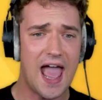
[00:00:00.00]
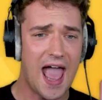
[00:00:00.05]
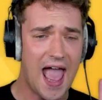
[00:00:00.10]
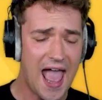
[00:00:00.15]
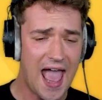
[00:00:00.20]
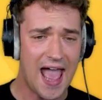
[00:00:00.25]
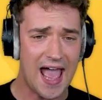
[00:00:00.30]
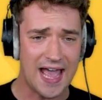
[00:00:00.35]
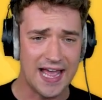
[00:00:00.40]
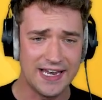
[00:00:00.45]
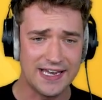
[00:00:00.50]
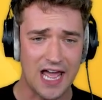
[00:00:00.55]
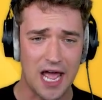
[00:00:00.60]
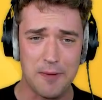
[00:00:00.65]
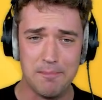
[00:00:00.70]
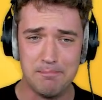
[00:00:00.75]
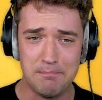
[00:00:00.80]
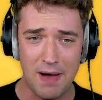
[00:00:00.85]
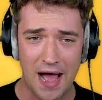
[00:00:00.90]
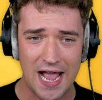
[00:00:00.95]
And I
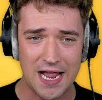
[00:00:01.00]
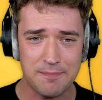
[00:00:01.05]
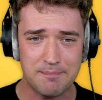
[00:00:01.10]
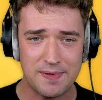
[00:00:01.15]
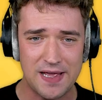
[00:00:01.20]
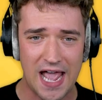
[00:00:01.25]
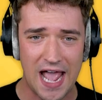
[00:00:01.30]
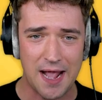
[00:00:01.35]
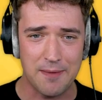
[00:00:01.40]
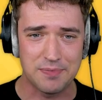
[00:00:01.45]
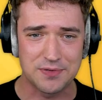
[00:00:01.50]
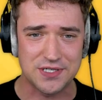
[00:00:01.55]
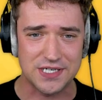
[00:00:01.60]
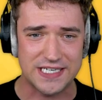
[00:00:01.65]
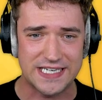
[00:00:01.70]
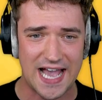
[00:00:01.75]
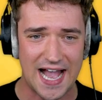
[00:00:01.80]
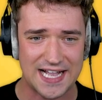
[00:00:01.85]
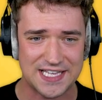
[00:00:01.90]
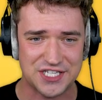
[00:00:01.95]
might be able to
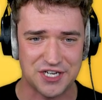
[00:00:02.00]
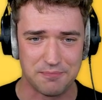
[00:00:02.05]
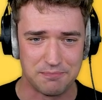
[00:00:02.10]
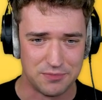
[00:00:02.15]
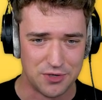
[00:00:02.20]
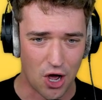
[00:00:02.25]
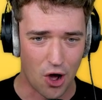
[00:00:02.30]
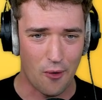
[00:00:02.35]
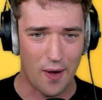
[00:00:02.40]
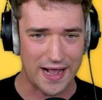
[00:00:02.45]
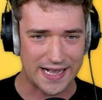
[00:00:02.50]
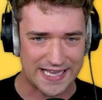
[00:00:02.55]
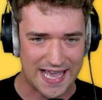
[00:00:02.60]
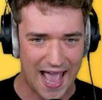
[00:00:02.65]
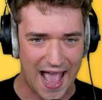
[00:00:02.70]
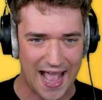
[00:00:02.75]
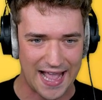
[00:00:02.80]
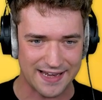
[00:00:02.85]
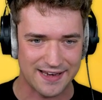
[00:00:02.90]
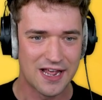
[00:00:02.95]
catch him. No, I
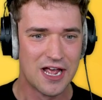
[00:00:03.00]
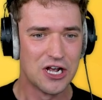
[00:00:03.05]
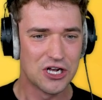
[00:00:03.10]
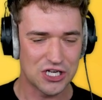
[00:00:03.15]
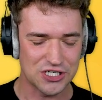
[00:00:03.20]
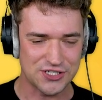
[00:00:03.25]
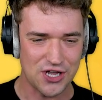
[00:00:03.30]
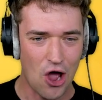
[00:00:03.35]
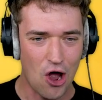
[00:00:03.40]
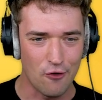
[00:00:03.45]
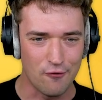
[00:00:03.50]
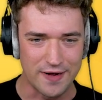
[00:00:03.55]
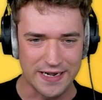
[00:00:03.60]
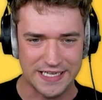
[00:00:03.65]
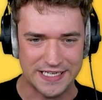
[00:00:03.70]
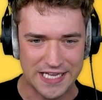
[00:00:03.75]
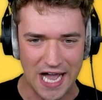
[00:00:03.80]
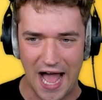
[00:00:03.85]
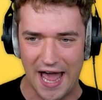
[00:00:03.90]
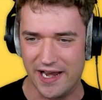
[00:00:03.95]
can't, because I already
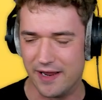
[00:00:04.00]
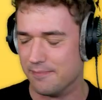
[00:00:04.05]
got